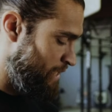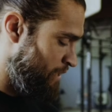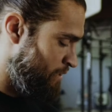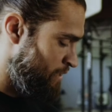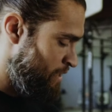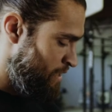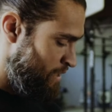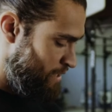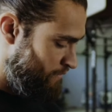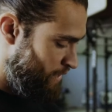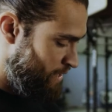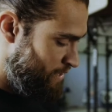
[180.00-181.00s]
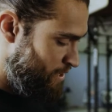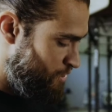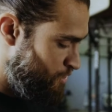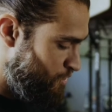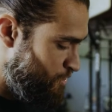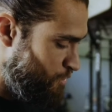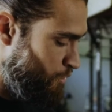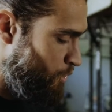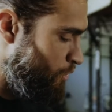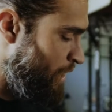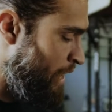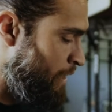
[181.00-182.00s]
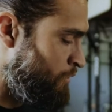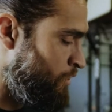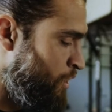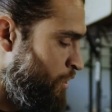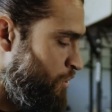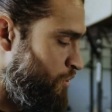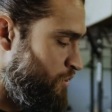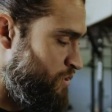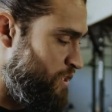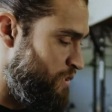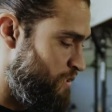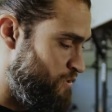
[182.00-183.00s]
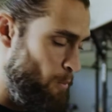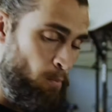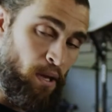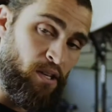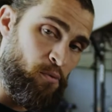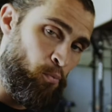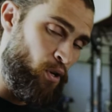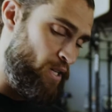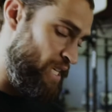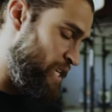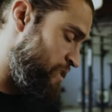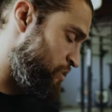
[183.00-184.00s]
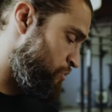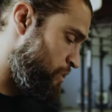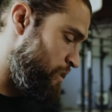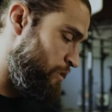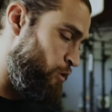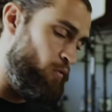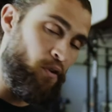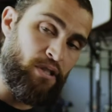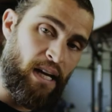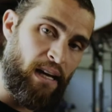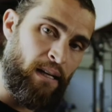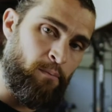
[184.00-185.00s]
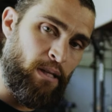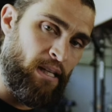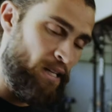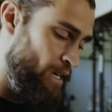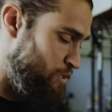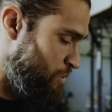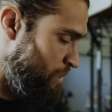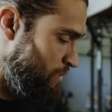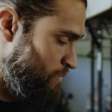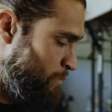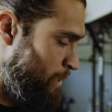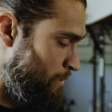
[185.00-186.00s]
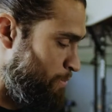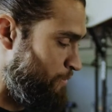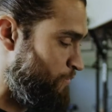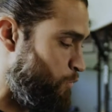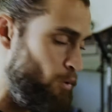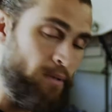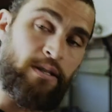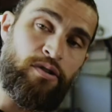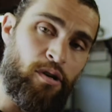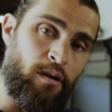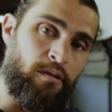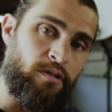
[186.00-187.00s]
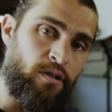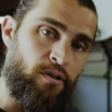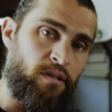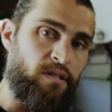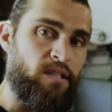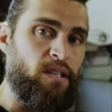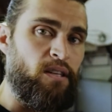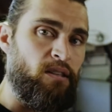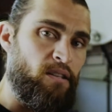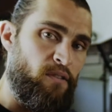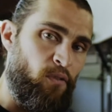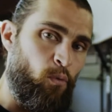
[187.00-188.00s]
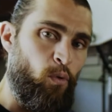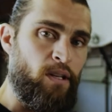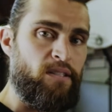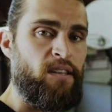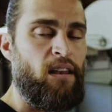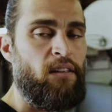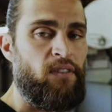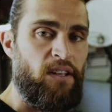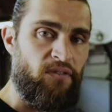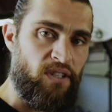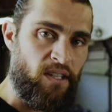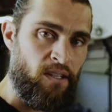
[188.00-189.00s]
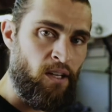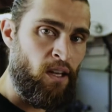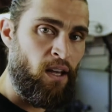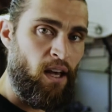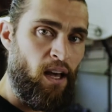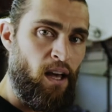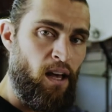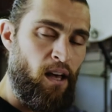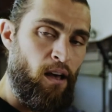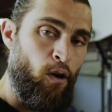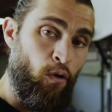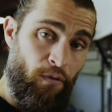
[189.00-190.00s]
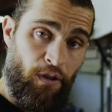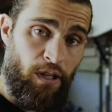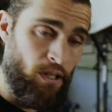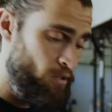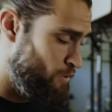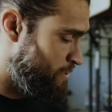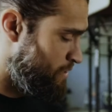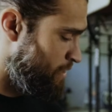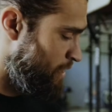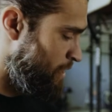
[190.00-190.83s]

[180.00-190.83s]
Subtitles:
there. If I continue to scroll down, you can see there's a bench press history over time, and it actually gives me a performance chart. So you can see the different weights that I've lifted over the years,